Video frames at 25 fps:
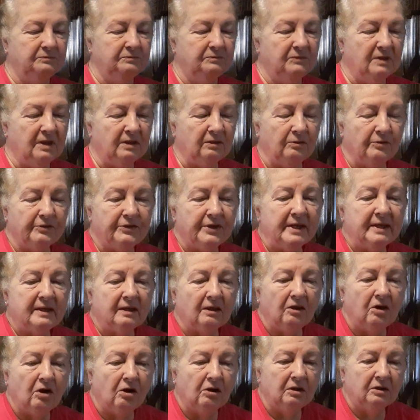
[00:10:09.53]
I don't think
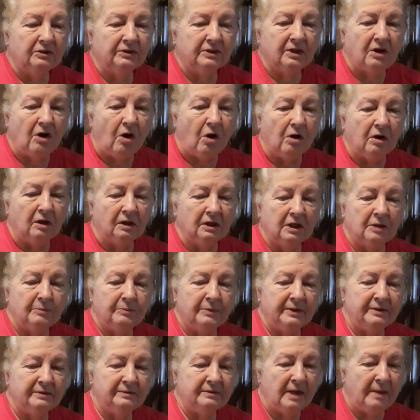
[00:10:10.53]
it'll hurt the garlic,
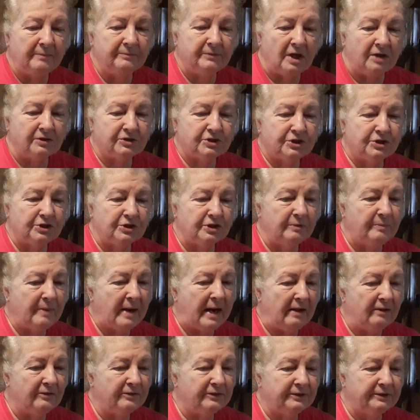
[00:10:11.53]
but I'm not sure
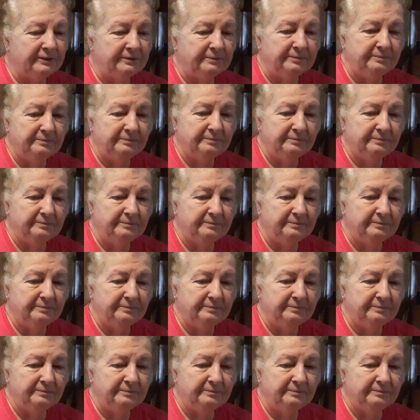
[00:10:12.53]
about the